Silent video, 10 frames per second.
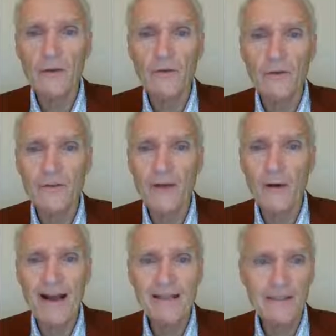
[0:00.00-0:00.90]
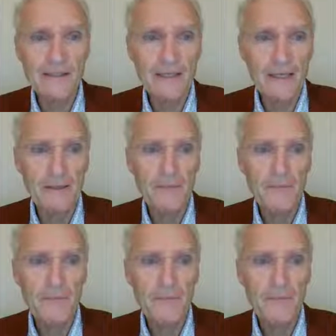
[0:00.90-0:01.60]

is acetoacetate.